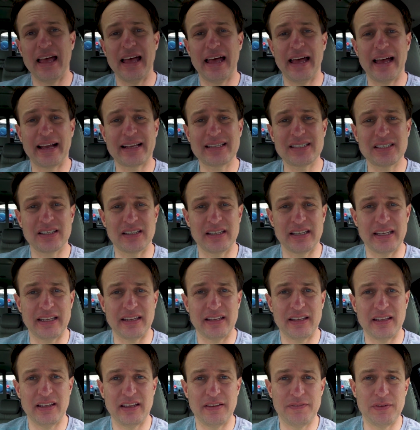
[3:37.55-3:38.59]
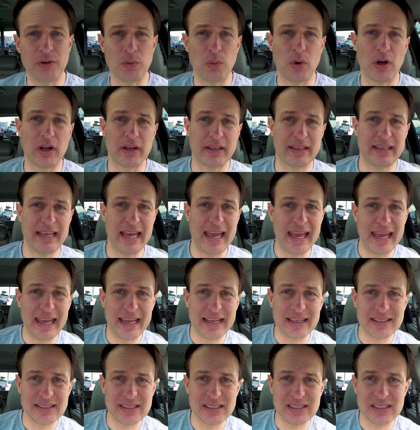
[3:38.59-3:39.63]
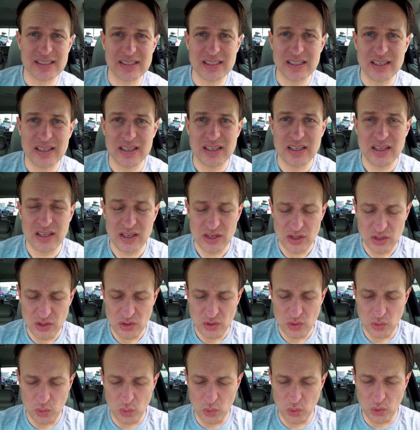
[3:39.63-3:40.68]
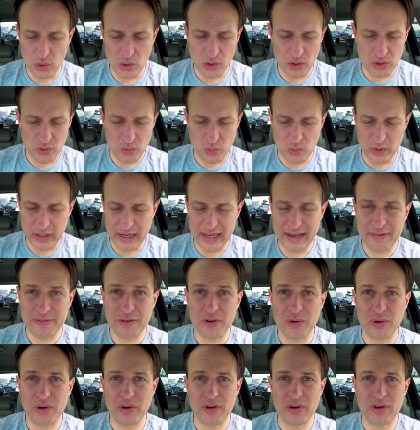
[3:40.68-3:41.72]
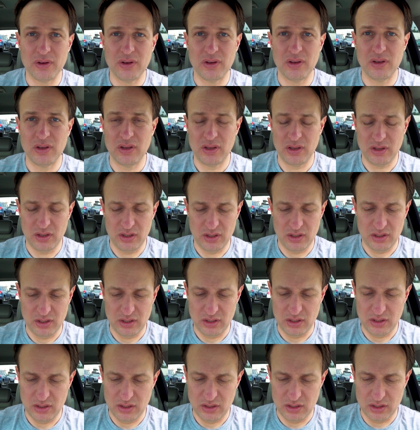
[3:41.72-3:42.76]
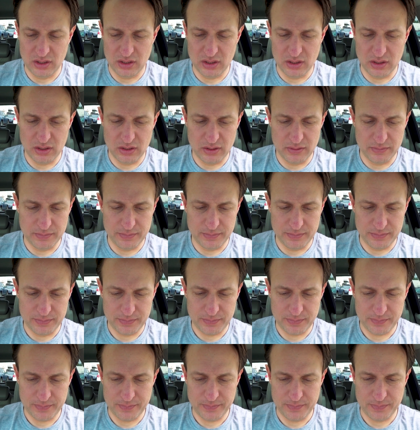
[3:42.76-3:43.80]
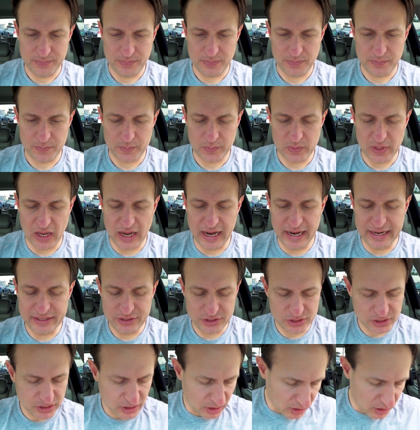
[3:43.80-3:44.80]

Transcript: excellent. If you want cakes or whatever, I just